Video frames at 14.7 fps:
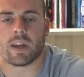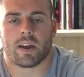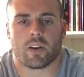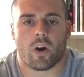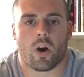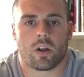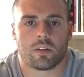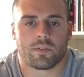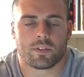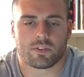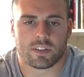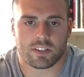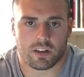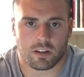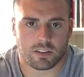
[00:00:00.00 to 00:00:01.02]
And all of the
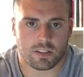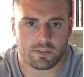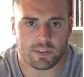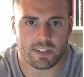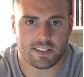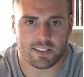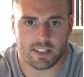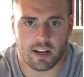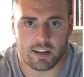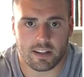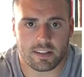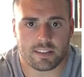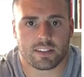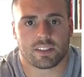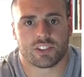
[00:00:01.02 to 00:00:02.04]
results of these
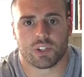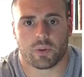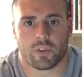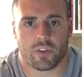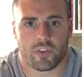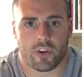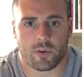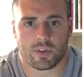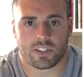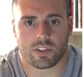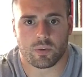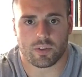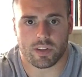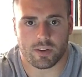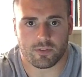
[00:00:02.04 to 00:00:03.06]
studies show that there is
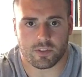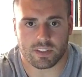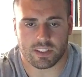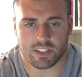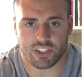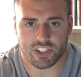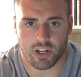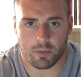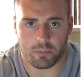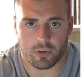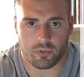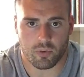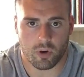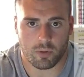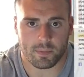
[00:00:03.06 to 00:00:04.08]
no difference in jump
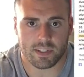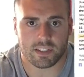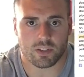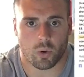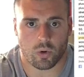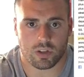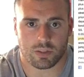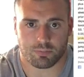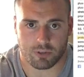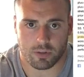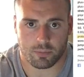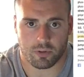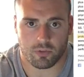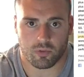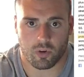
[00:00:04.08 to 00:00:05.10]
performance or sprint
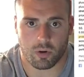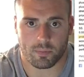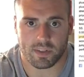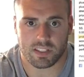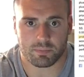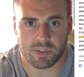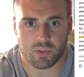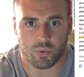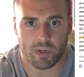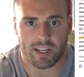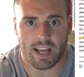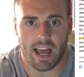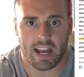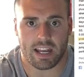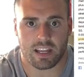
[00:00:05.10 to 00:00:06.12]
performance between
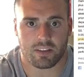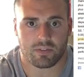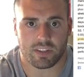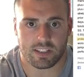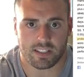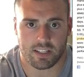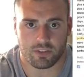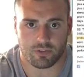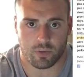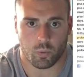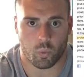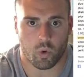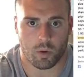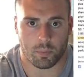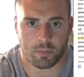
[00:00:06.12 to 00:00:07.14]
any of these different
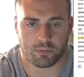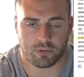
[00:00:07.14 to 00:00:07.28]
warm up